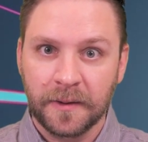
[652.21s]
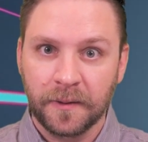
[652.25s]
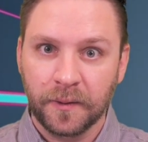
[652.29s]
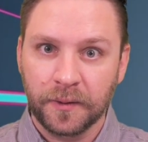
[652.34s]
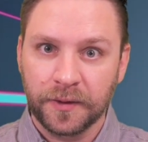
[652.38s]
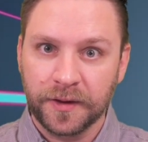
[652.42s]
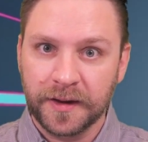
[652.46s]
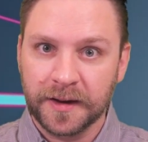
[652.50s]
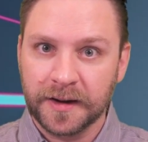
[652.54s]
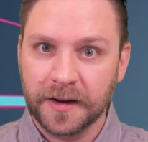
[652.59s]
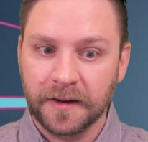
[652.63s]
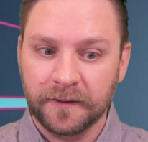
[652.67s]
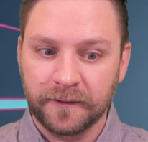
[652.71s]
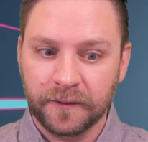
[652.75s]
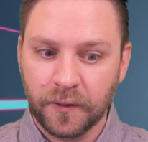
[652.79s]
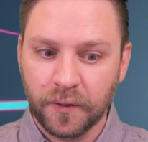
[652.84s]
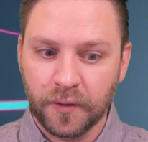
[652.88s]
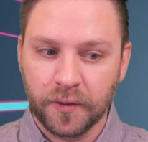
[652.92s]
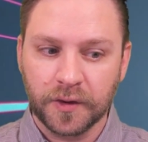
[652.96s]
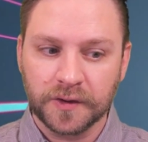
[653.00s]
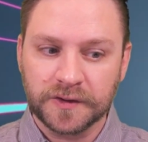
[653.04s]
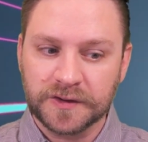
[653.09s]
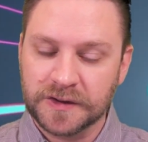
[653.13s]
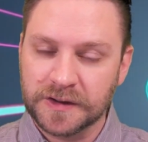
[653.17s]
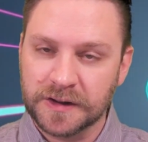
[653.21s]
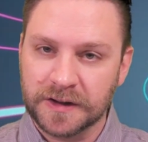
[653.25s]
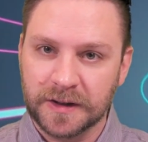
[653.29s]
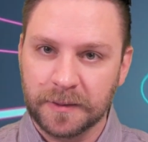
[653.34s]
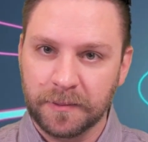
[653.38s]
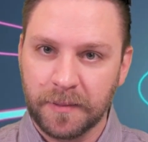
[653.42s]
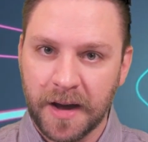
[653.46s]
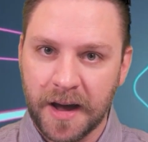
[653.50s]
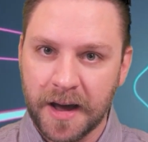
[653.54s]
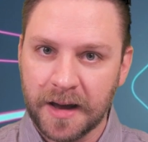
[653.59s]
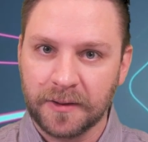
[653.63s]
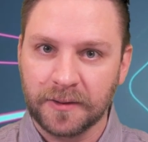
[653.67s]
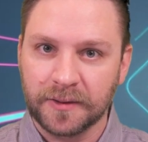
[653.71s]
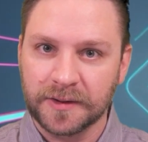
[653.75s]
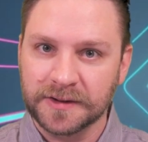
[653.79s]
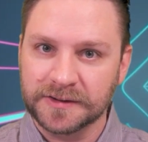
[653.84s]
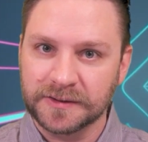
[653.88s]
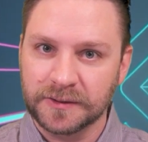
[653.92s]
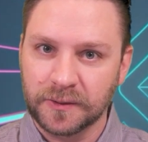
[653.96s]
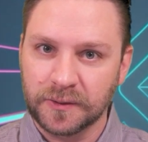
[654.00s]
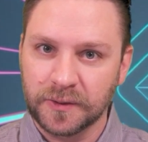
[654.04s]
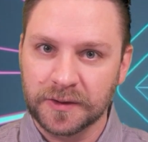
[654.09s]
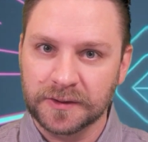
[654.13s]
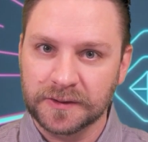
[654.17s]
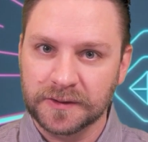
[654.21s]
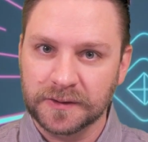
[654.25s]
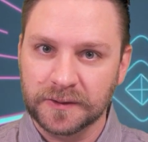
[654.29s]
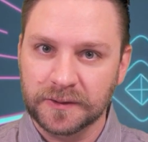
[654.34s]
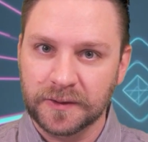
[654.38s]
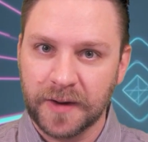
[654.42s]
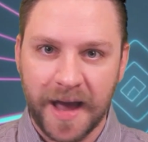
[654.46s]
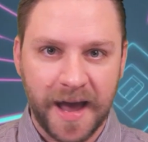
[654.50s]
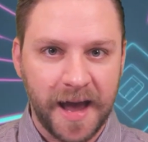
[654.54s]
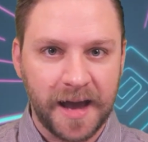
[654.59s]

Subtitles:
well then, of course, the model is going to